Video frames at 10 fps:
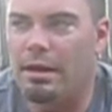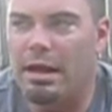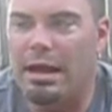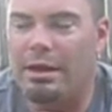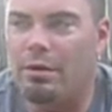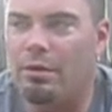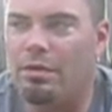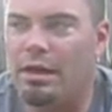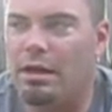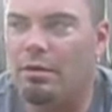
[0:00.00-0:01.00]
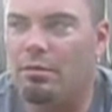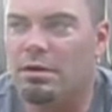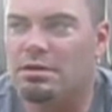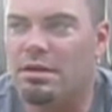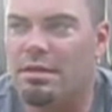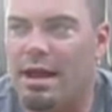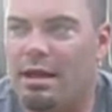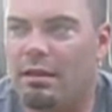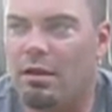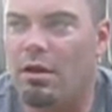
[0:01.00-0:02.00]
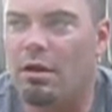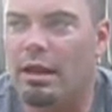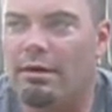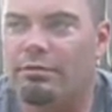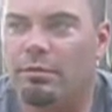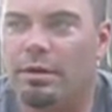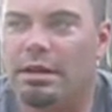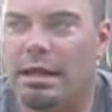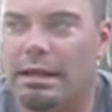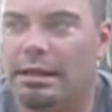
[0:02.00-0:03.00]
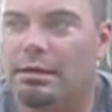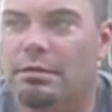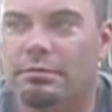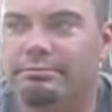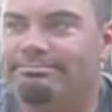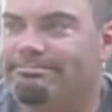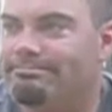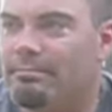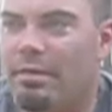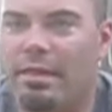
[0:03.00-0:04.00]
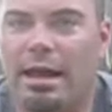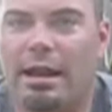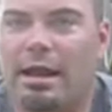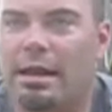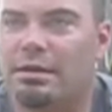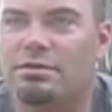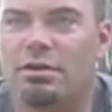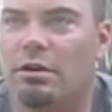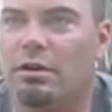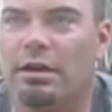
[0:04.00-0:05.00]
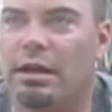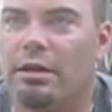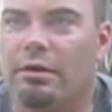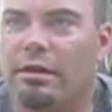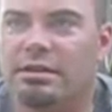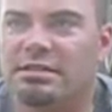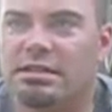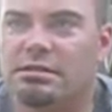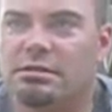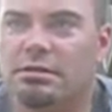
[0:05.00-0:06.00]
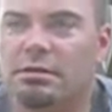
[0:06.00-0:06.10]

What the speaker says: I don't think it was that long after we dated that I didn't start looking at her in that sense.